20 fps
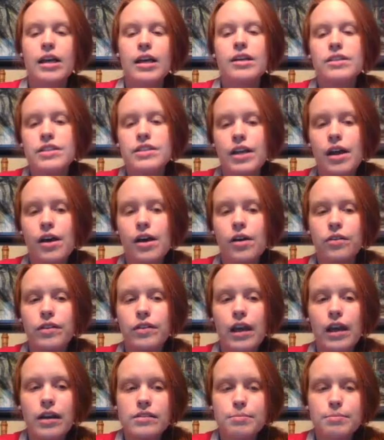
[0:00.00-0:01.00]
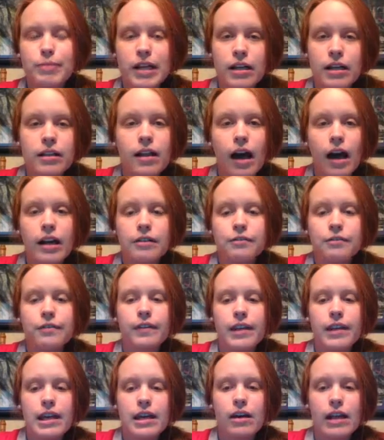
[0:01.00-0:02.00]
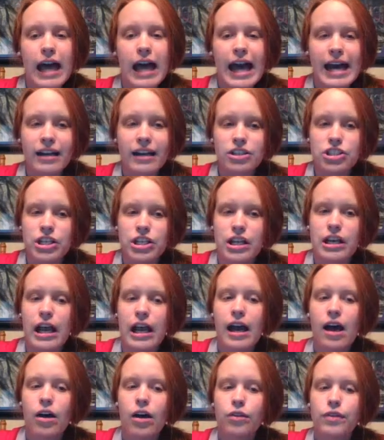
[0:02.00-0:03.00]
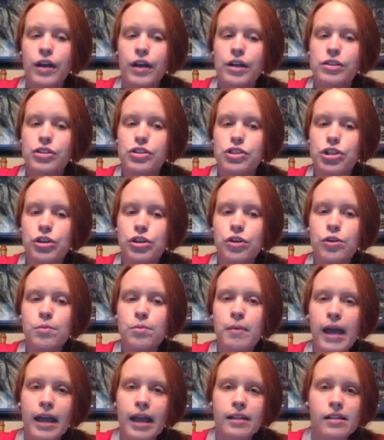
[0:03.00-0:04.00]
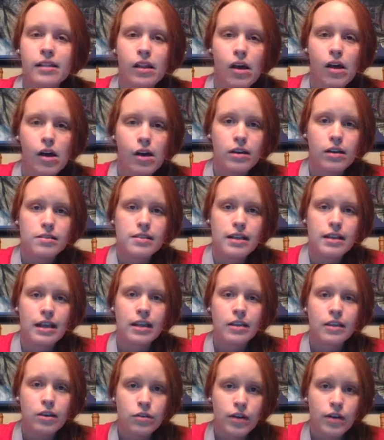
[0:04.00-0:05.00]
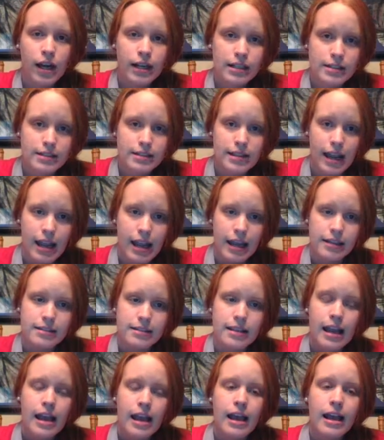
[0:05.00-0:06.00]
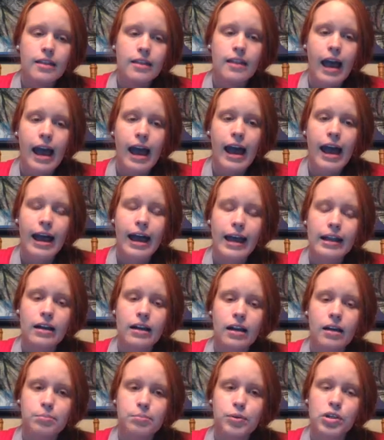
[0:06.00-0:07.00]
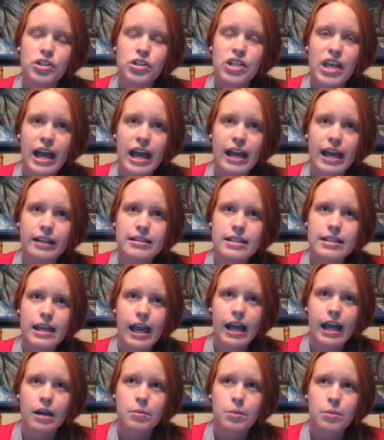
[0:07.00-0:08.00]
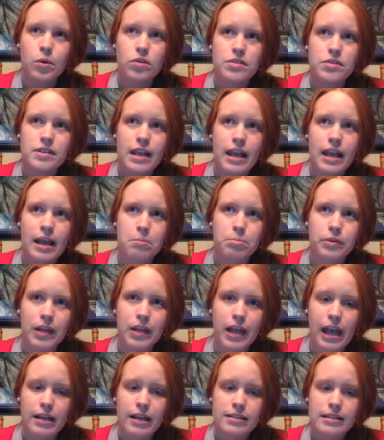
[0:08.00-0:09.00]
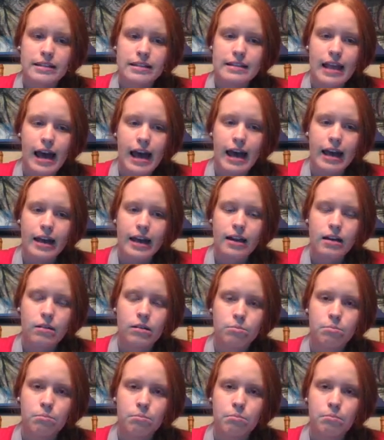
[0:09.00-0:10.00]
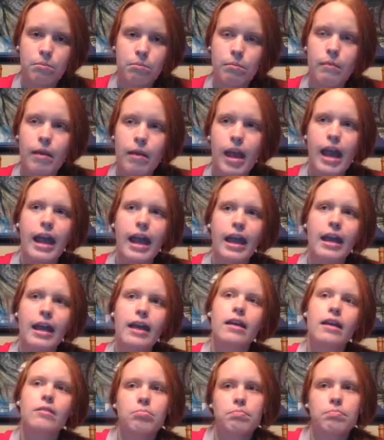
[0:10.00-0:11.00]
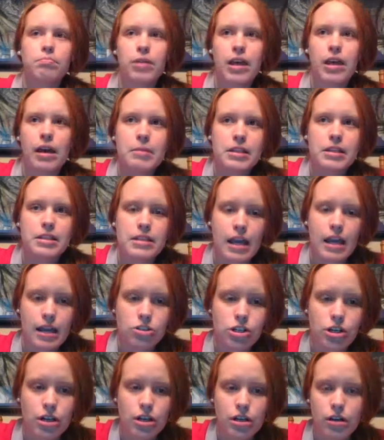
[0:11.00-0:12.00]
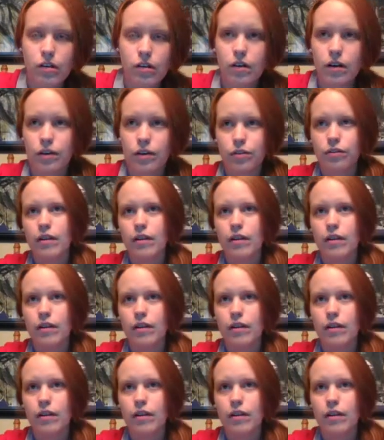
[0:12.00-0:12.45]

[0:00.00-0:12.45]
So there's been a lot of legal action. Now, there's two main laws in the United States that protect animals and plants that may become endangered, or